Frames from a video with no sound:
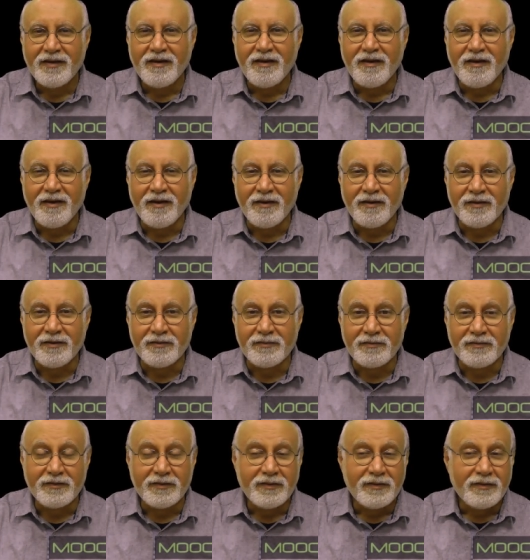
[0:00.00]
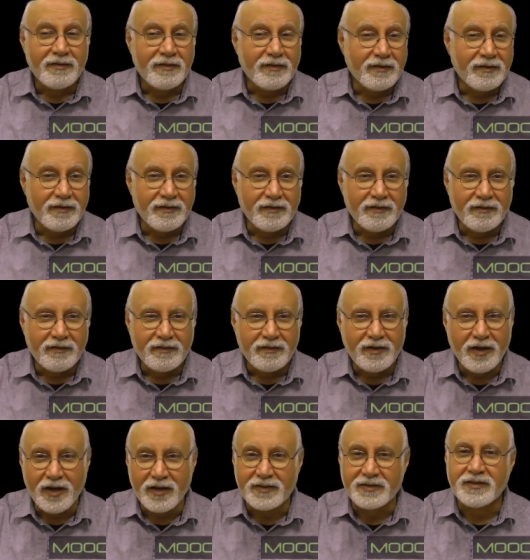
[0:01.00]
and
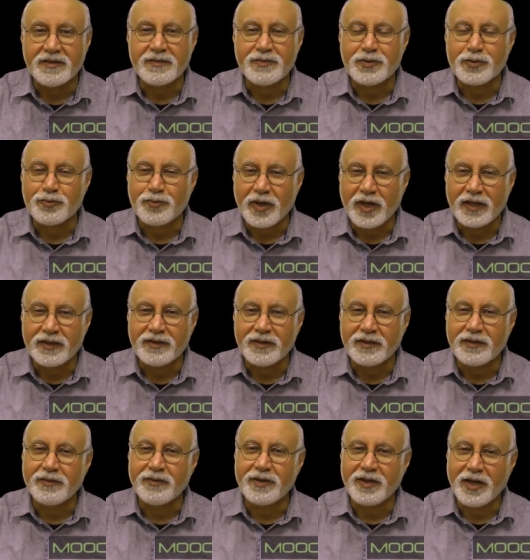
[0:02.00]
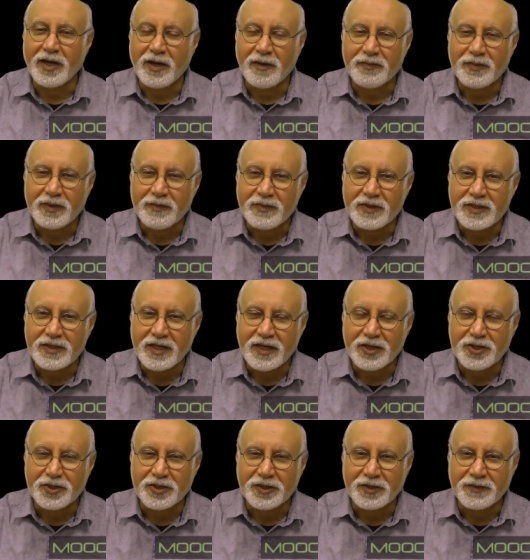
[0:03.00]
concepts related to the
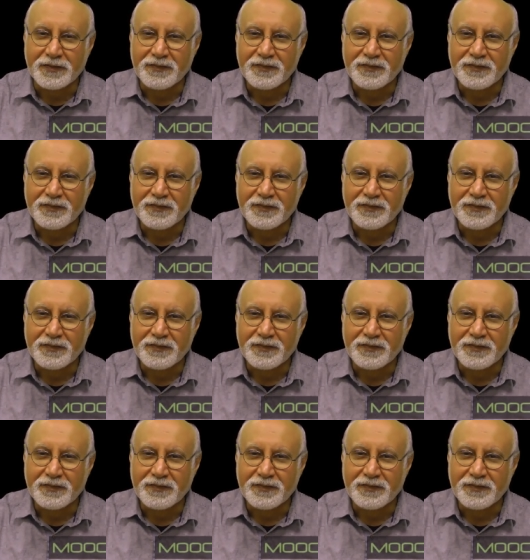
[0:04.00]
optimization.